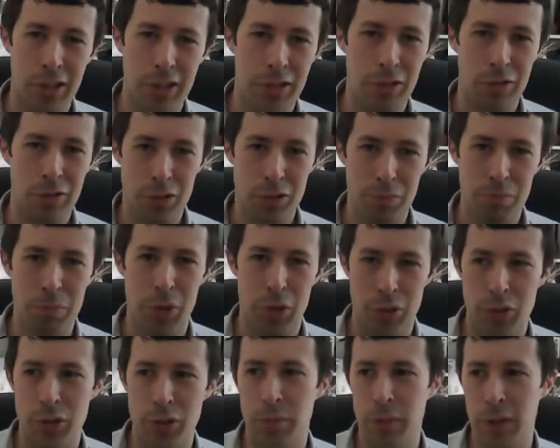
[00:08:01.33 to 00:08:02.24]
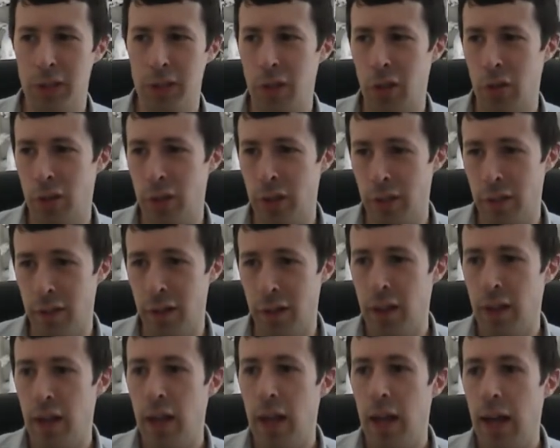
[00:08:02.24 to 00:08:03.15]
don't bother submitting on the other.
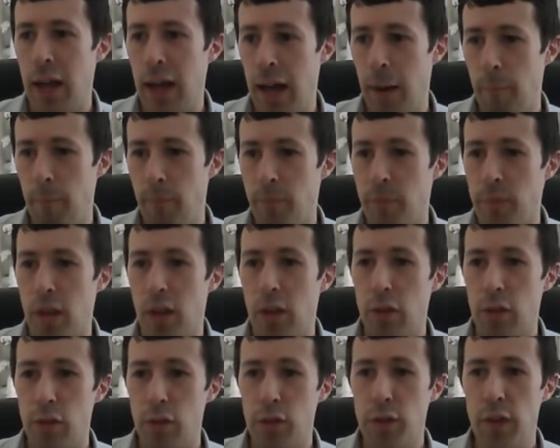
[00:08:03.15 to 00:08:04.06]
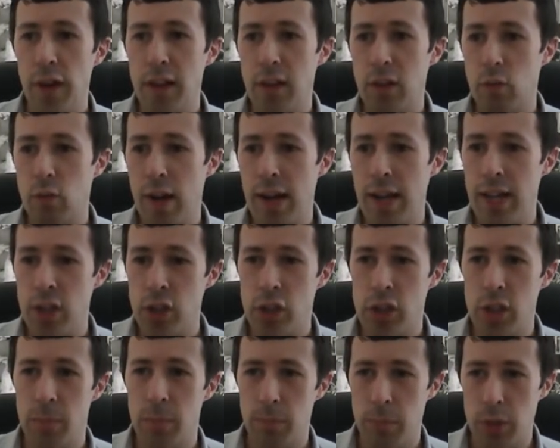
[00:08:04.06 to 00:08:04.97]
The fail rate
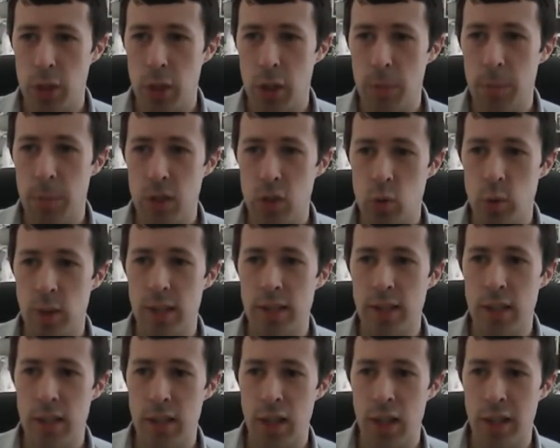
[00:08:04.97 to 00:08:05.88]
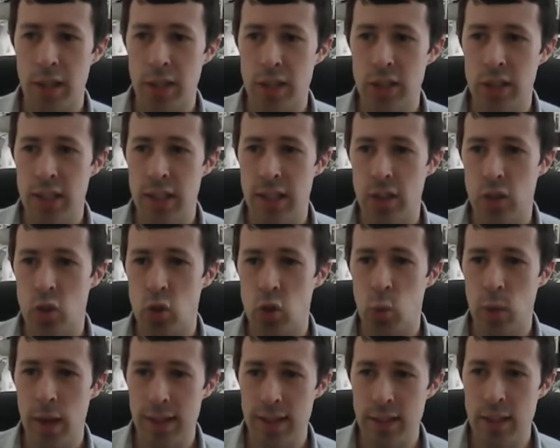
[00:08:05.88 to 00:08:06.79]
jumped up in
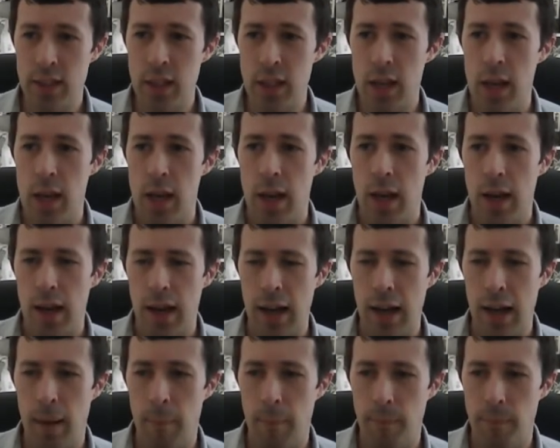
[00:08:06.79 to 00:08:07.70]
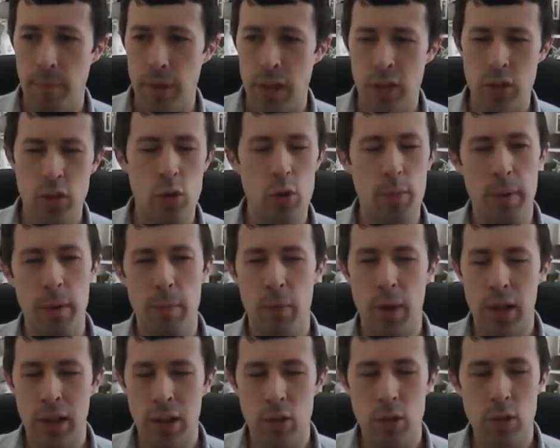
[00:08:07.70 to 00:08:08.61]
2019-20. I do remember
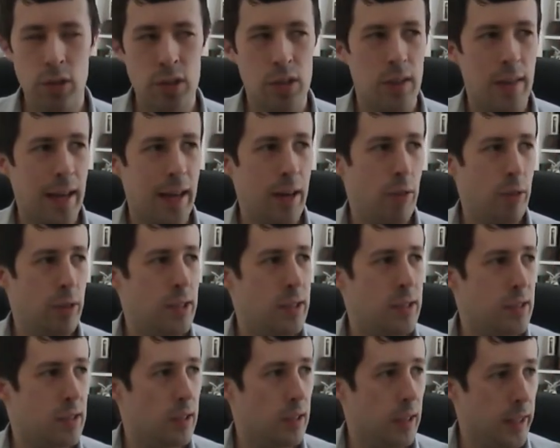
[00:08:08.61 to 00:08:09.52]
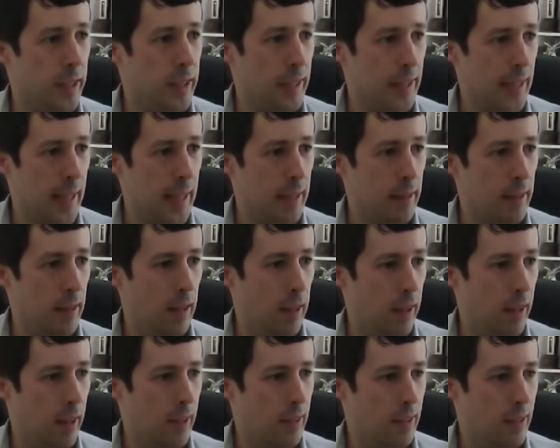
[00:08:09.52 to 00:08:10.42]
I looked at that recently again,
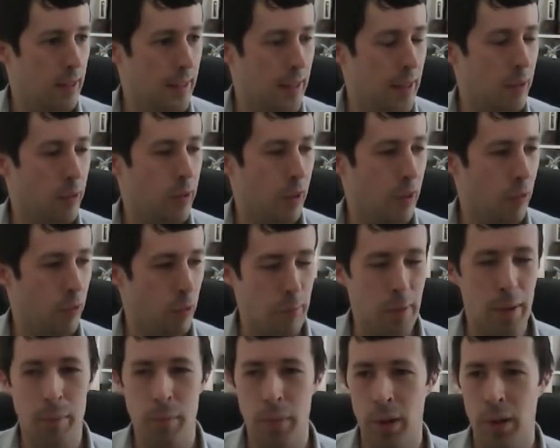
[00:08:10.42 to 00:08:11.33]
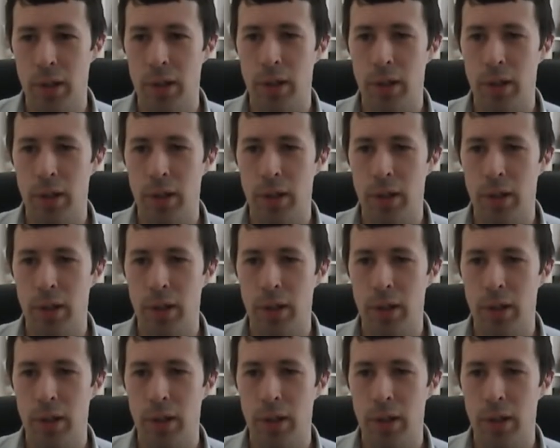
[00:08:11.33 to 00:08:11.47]
and I now can't remember